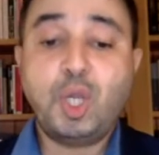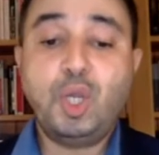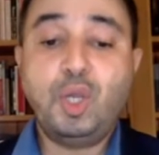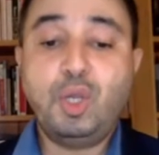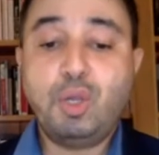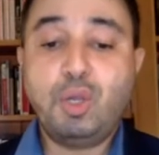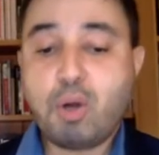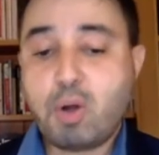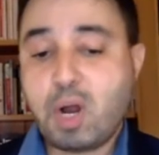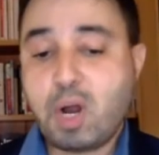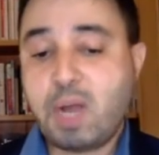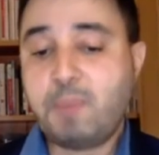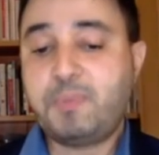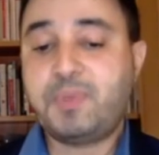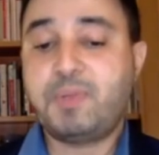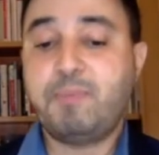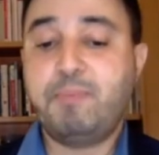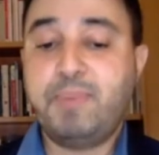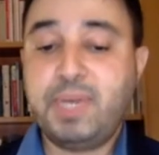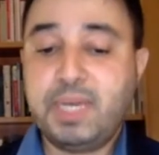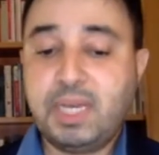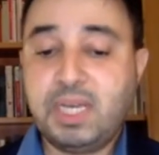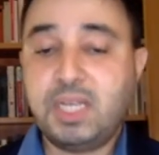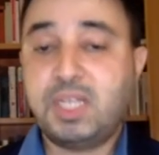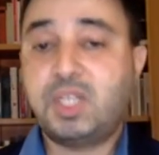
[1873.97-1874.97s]
Europe's
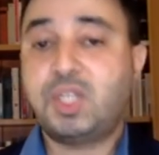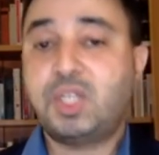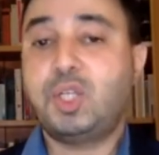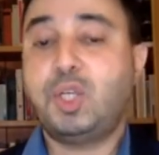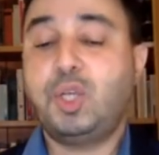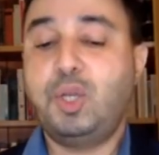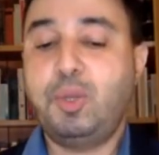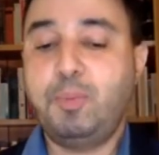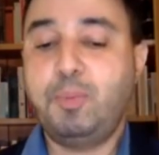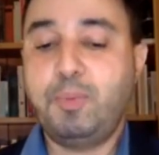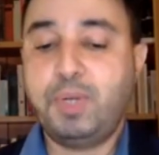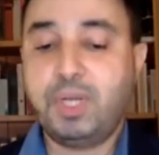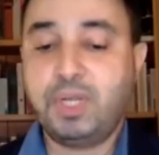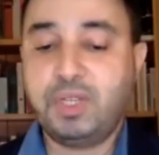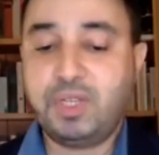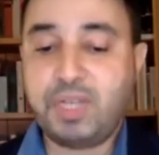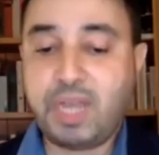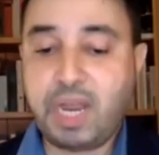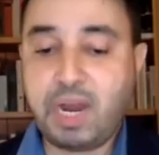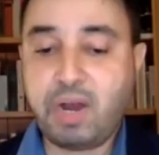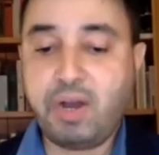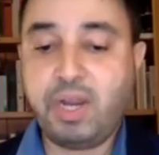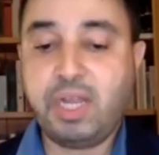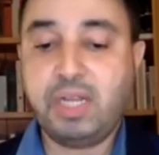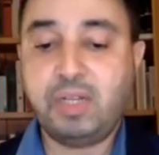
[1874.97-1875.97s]
biggest
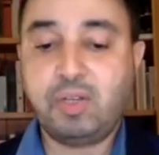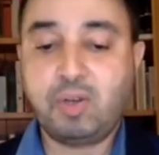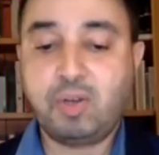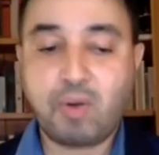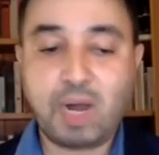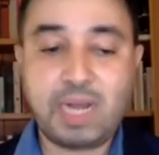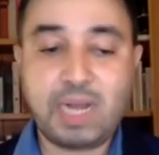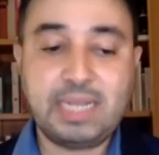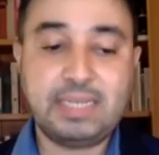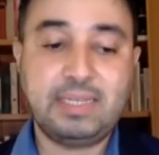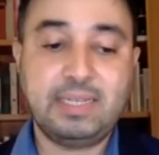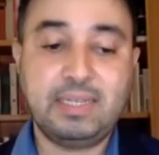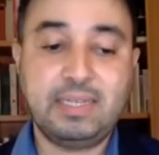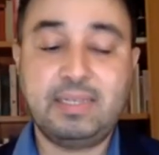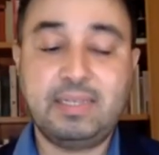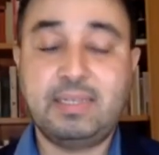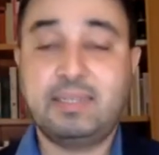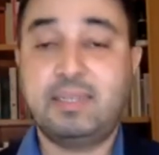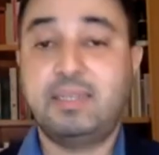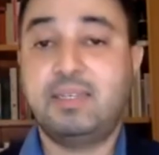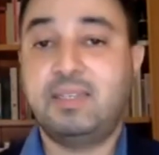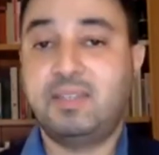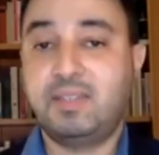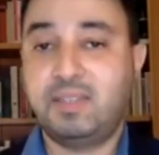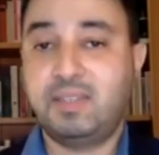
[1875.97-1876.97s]
humanitarian crisis
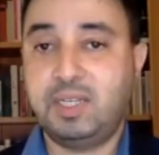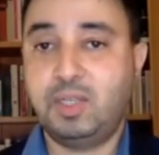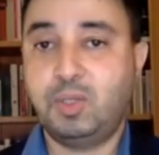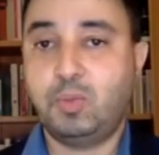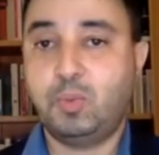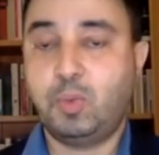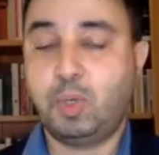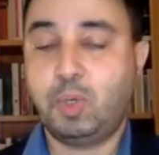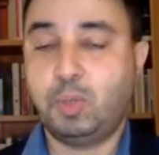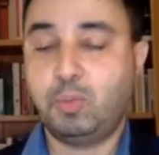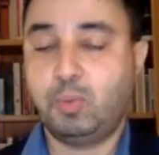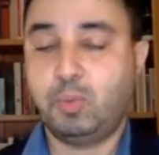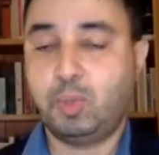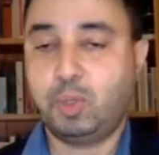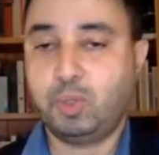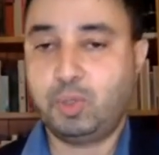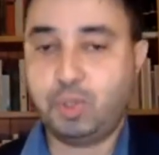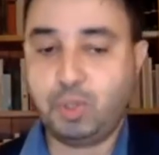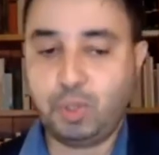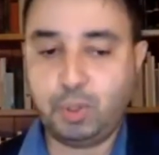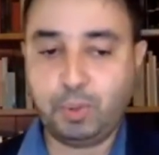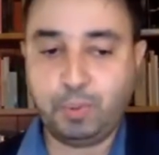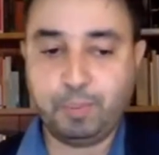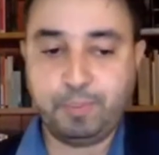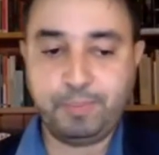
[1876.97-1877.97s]
since World War
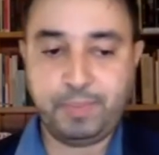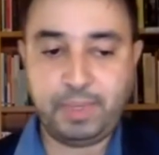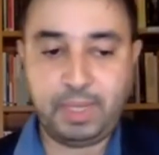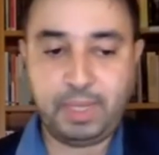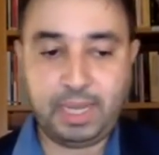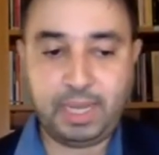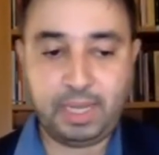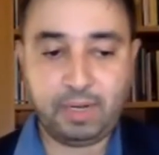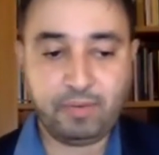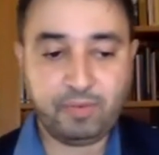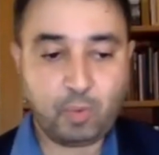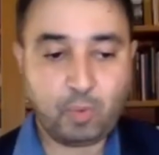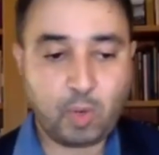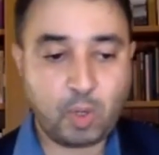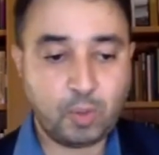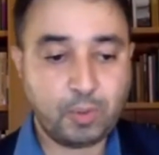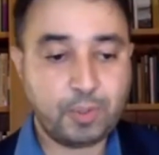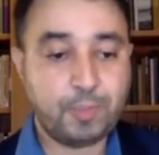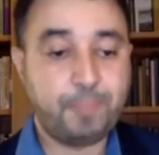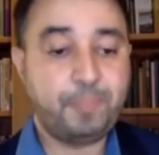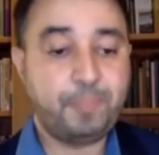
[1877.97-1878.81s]
II, end of quote.